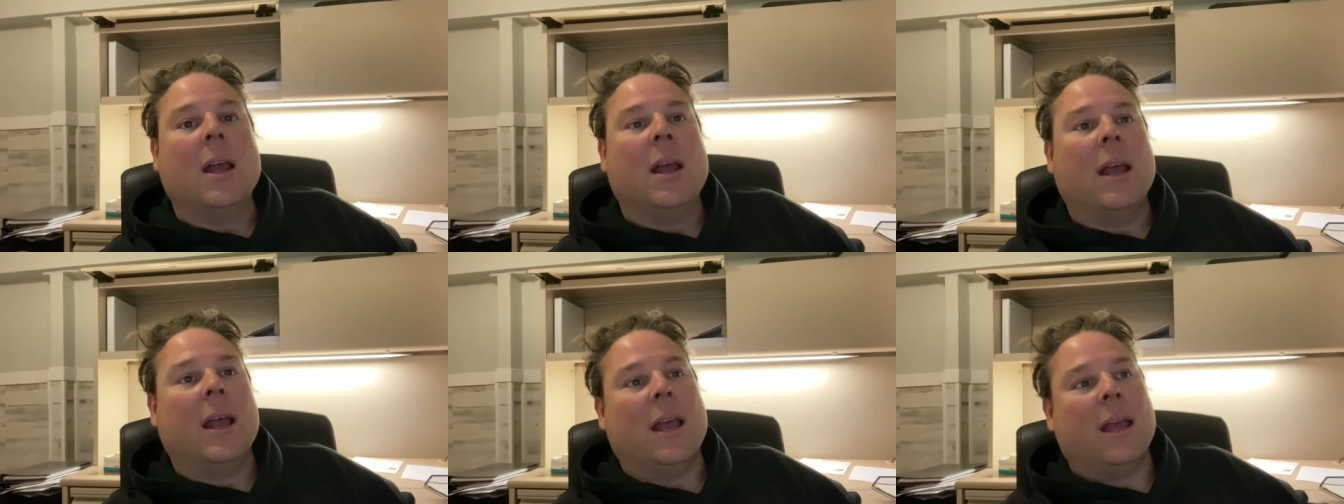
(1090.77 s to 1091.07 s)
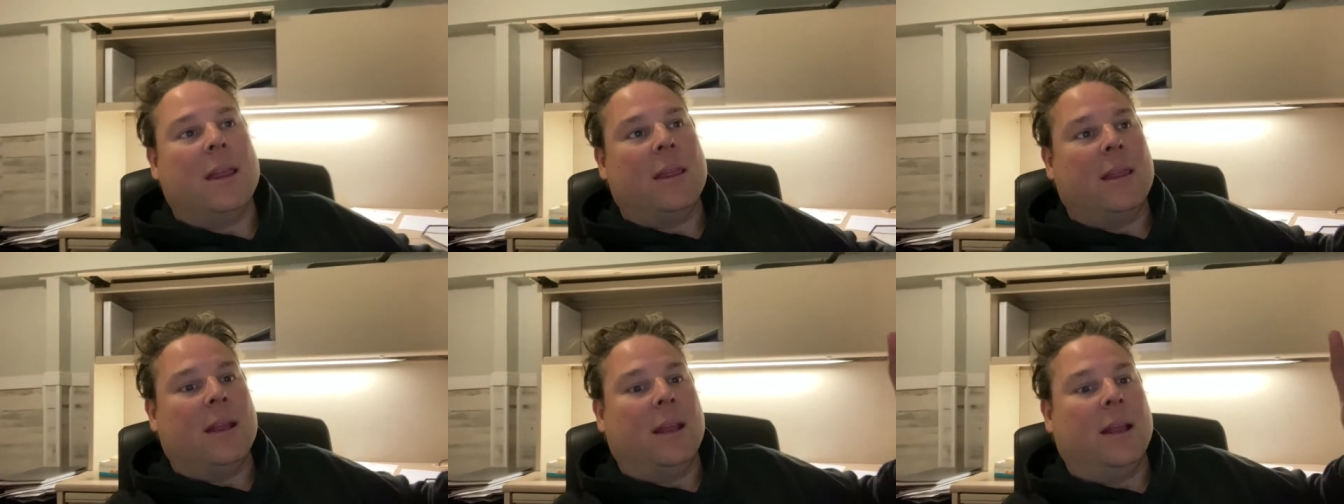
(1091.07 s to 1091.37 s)

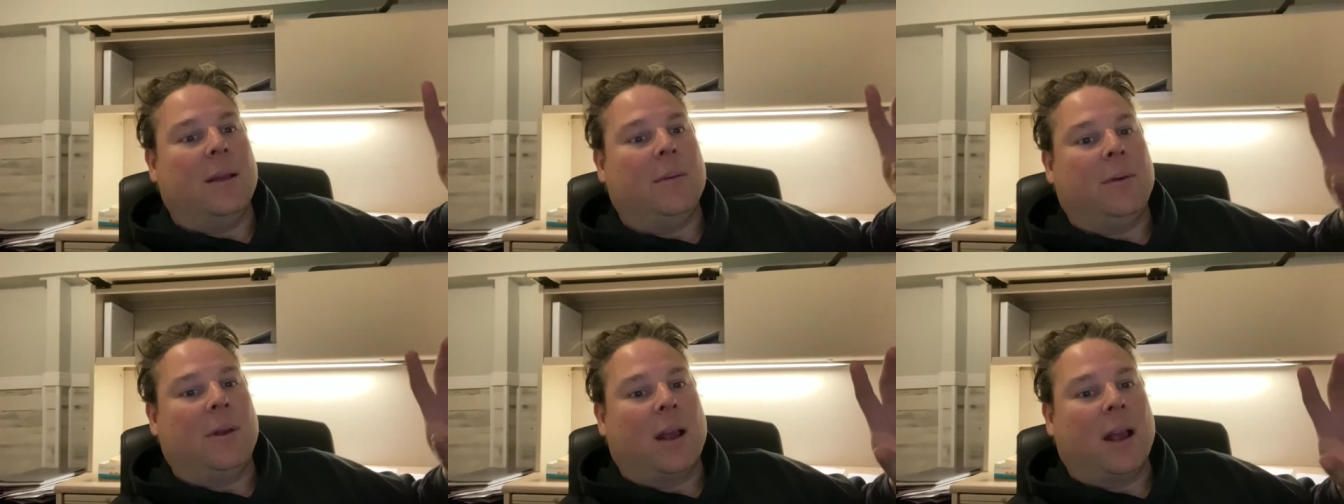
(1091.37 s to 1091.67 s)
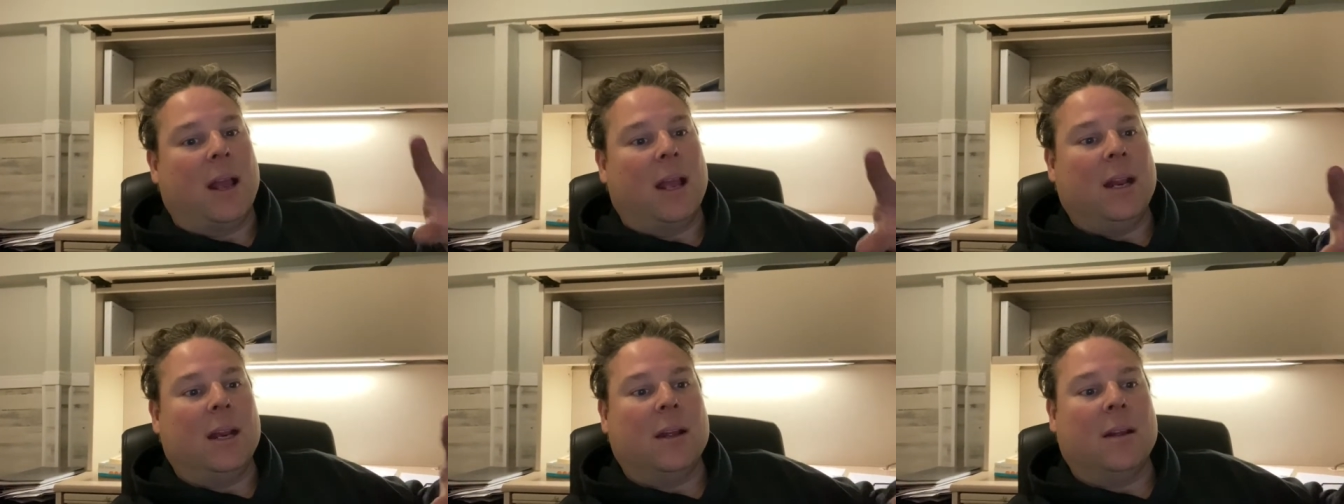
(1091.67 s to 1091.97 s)
and they
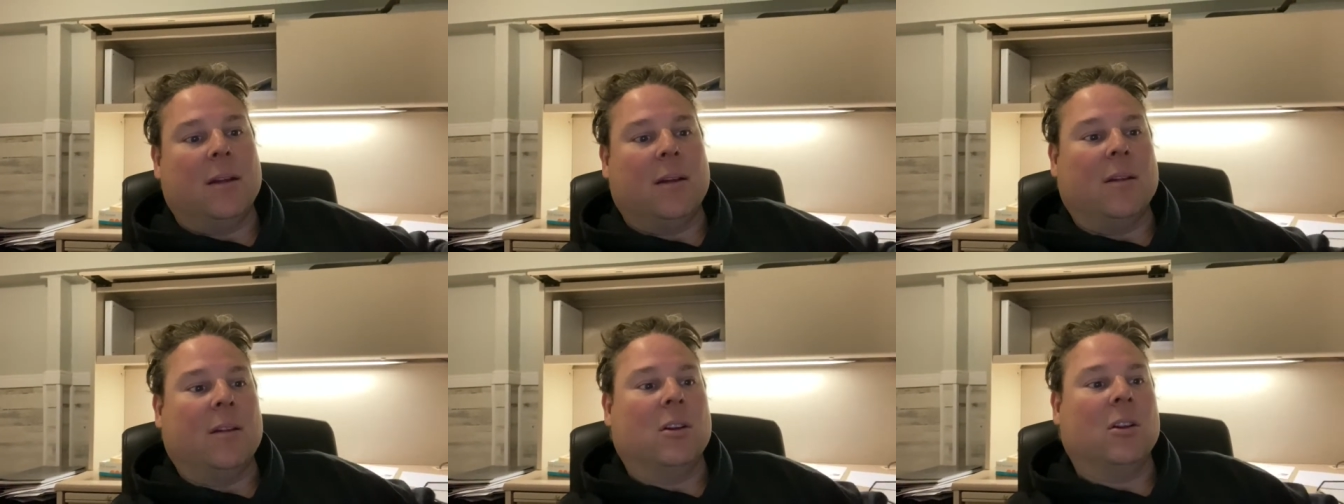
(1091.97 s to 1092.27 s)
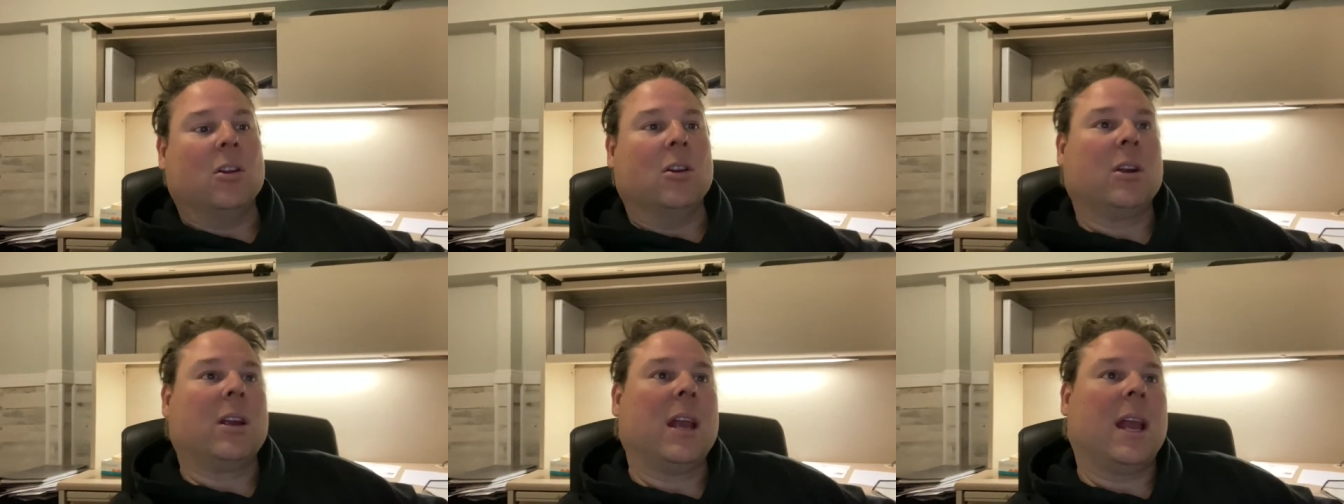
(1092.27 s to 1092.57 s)
kind of
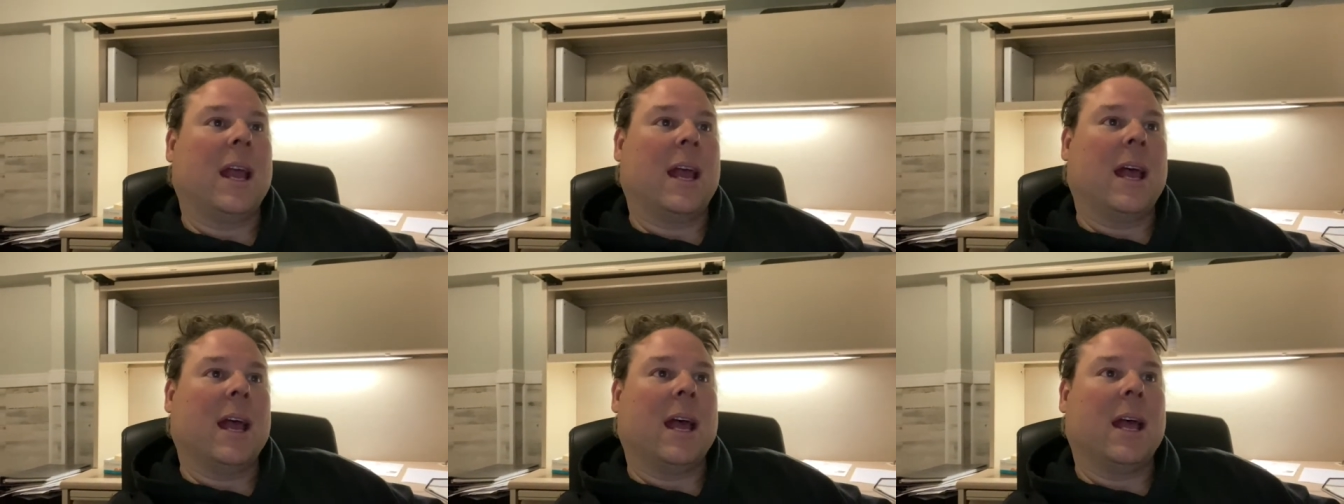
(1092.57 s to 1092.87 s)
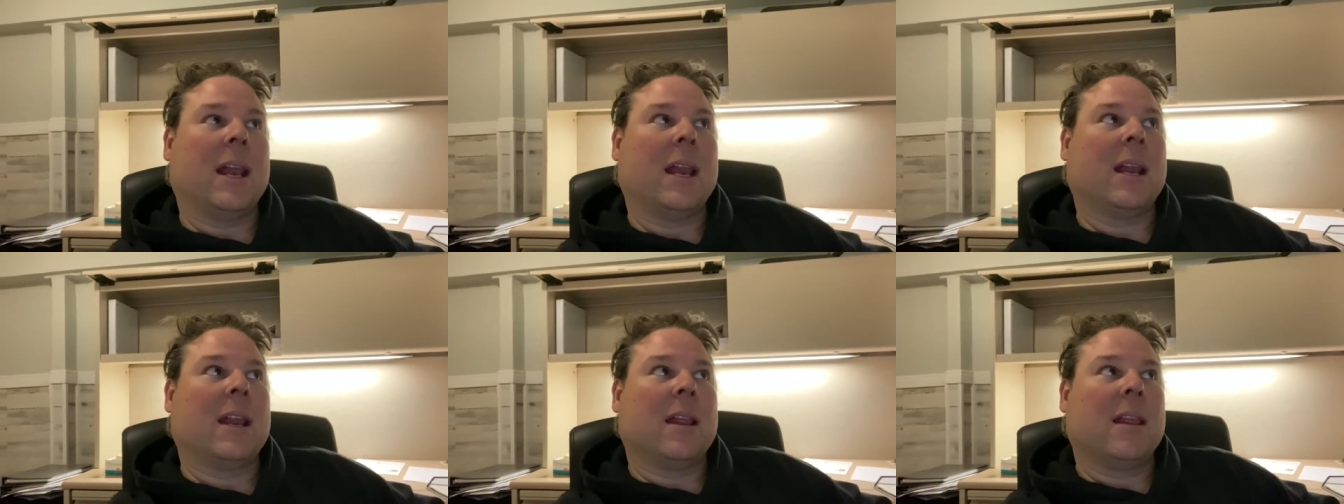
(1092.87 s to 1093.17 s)
look
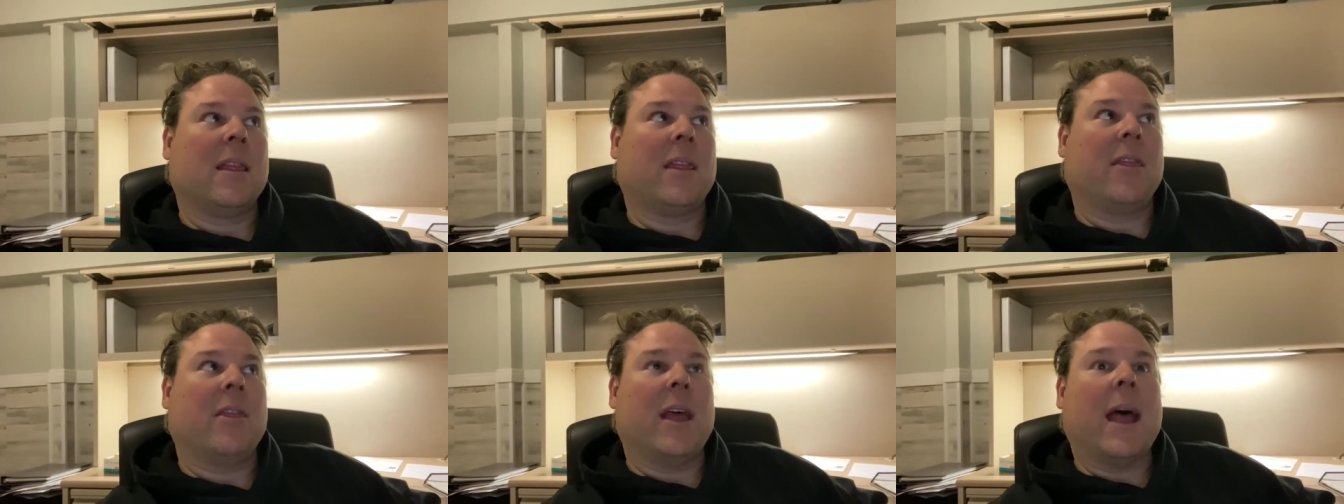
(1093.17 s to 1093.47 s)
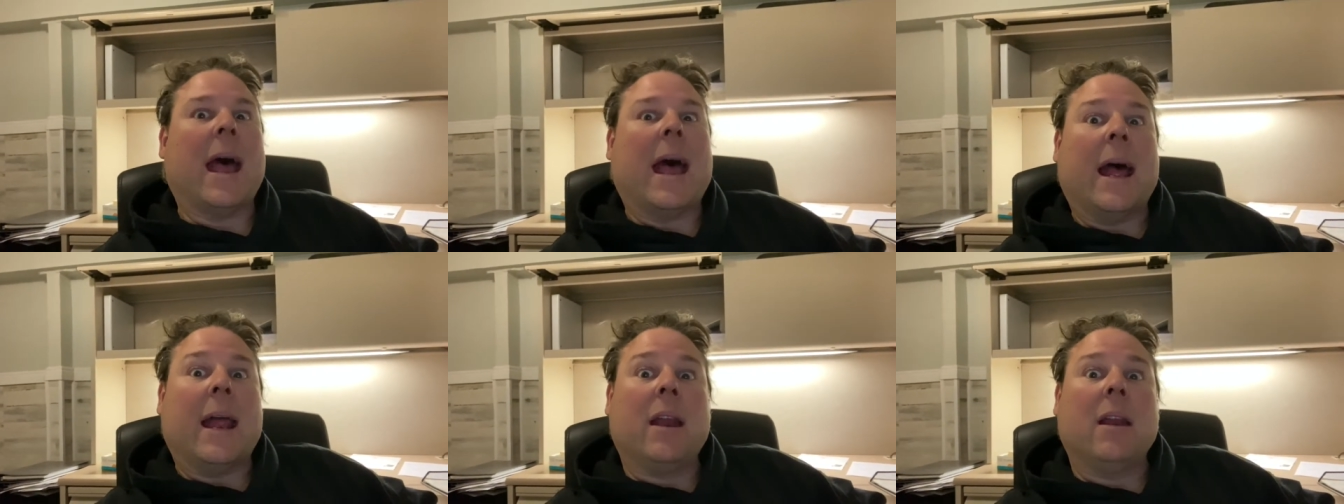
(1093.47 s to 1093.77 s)
at
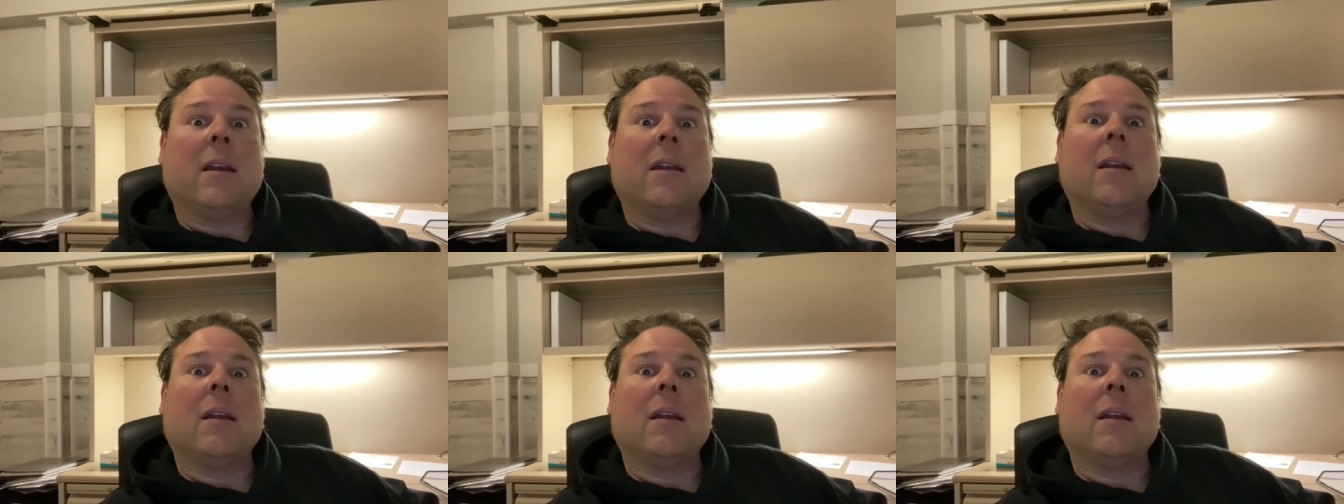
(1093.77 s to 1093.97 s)
that,